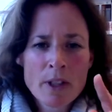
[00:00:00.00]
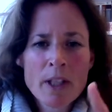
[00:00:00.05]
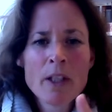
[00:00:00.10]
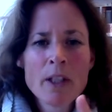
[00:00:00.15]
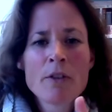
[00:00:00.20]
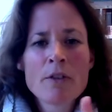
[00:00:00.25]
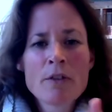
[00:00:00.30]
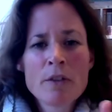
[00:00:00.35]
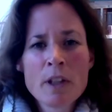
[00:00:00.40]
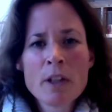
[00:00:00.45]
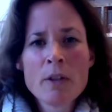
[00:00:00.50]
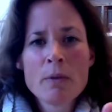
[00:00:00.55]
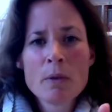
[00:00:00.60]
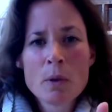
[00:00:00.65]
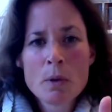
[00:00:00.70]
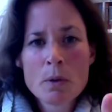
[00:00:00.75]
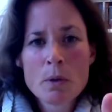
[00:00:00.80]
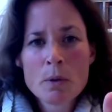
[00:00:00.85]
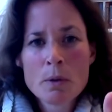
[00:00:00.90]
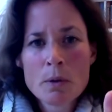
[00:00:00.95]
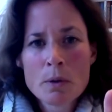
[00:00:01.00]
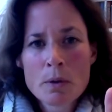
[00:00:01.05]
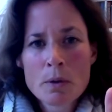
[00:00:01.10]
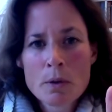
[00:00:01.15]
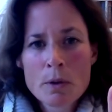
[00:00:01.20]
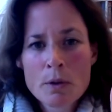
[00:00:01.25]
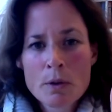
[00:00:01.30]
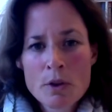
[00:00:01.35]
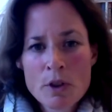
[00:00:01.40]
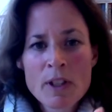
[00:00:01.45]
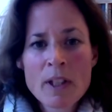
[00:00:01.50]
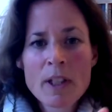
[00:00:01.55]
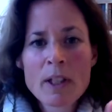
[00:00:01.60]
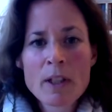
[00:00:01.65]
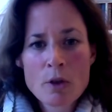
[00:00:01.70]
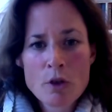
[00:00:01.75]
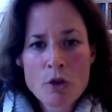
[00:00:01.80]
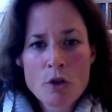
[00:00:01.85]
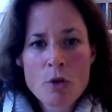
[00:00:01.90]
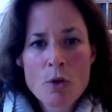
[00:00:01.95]
individual
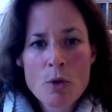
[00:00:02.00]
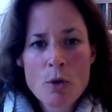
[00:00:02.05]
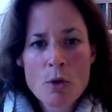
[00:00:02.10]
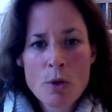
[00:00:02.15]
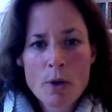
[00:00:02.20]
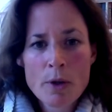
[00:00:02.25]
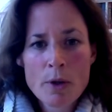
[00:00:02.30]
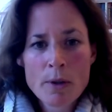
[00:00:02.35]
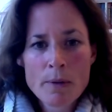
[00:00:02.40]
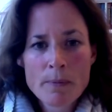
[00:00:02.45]
genetic score.